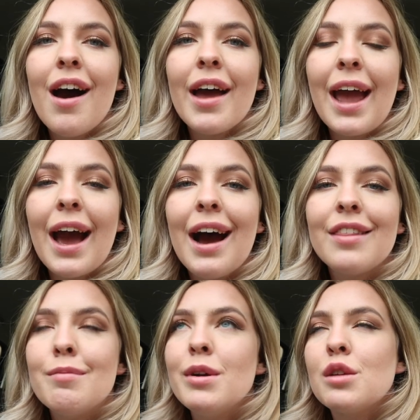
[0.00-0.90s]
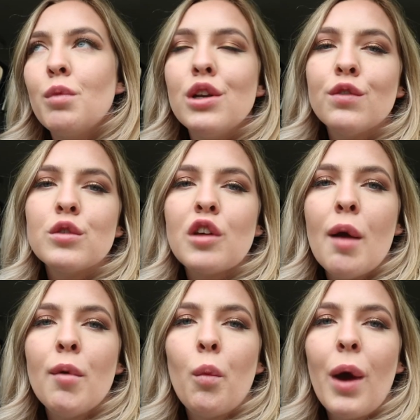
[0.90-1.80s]
I had the most wonderful
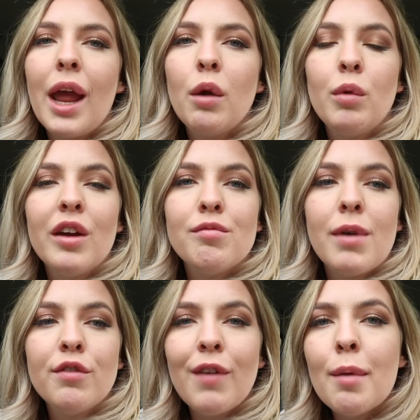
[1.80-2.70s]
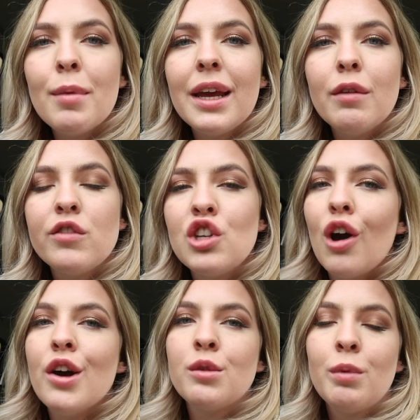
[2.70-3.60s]
time away with my family, with
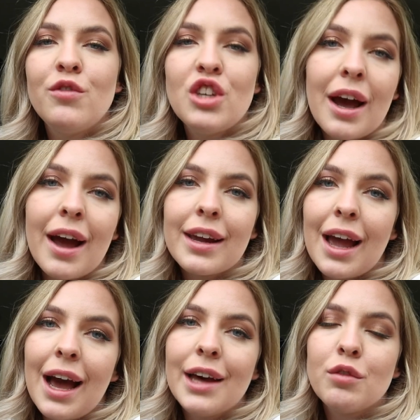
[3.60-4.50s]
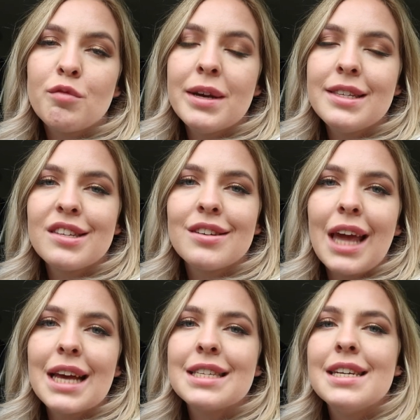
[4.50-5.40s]
Josh, with Jack, and with my sister
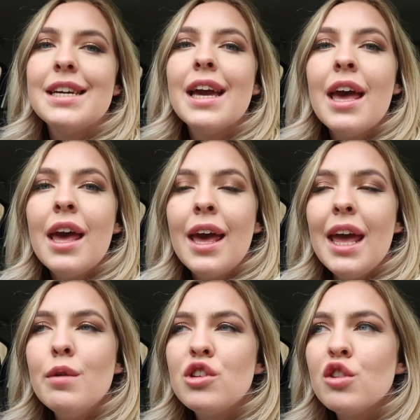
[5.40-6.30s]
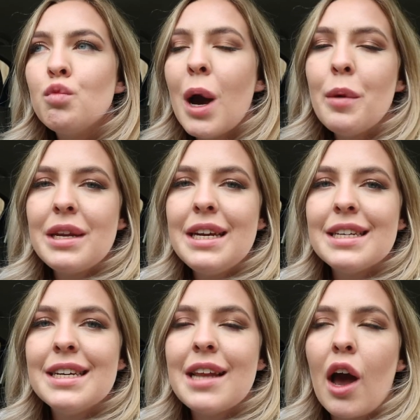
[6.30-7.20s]
Kessie. It was just well
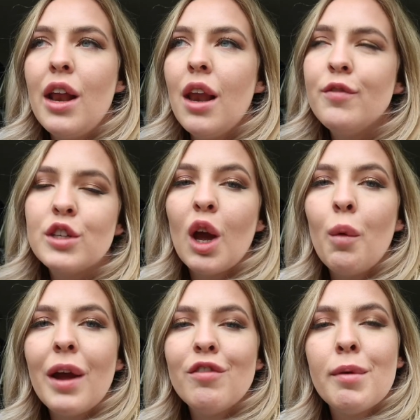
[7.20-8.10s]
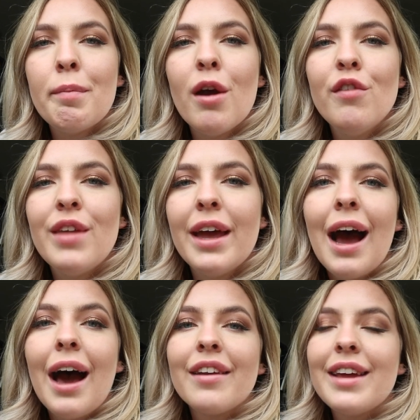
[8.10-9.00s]
needed. I love to go away for my birthday,
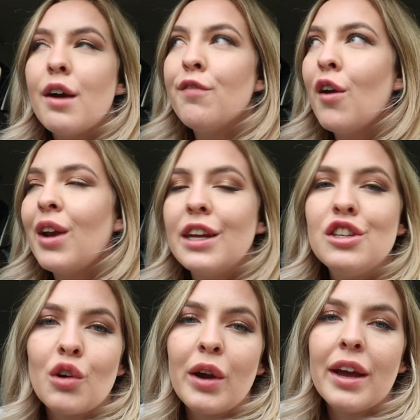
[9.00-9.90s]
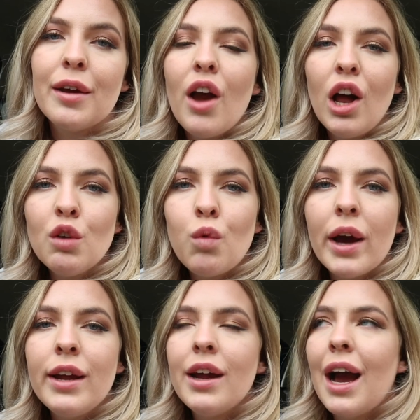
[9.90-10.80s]
and yeah, I thoroughly enjoy it. The Isle of Wight,